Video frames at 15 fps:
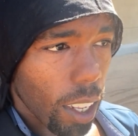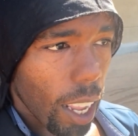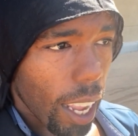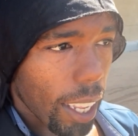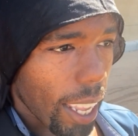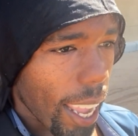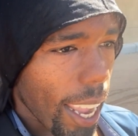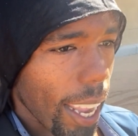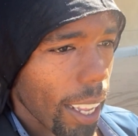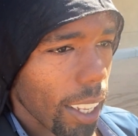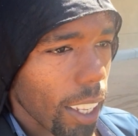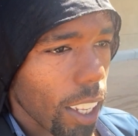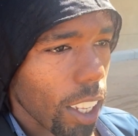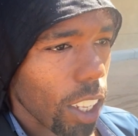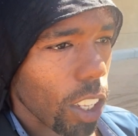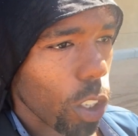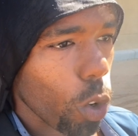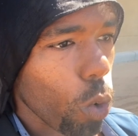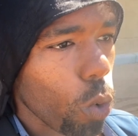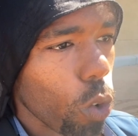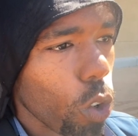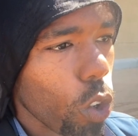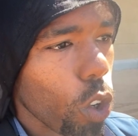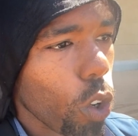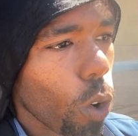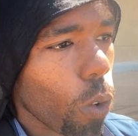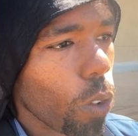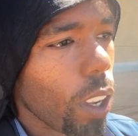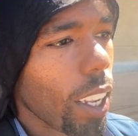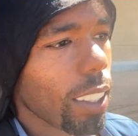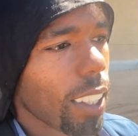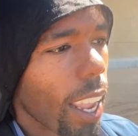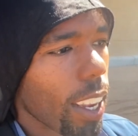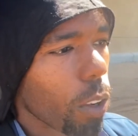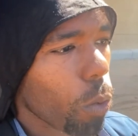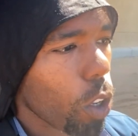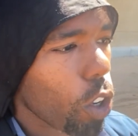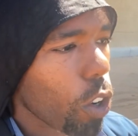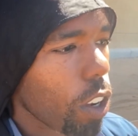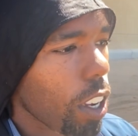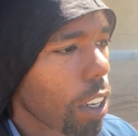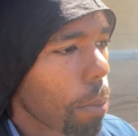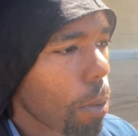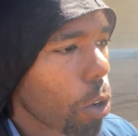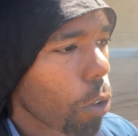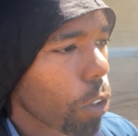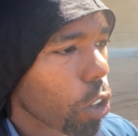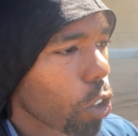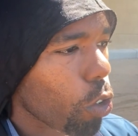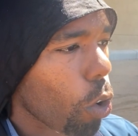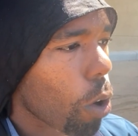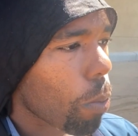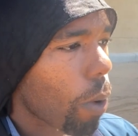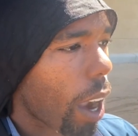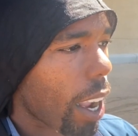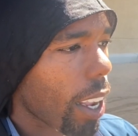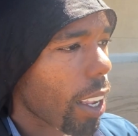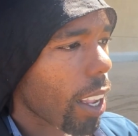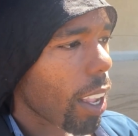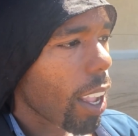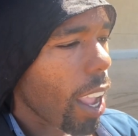it can't, you don't, it's like when you're in the middle of a storm, right?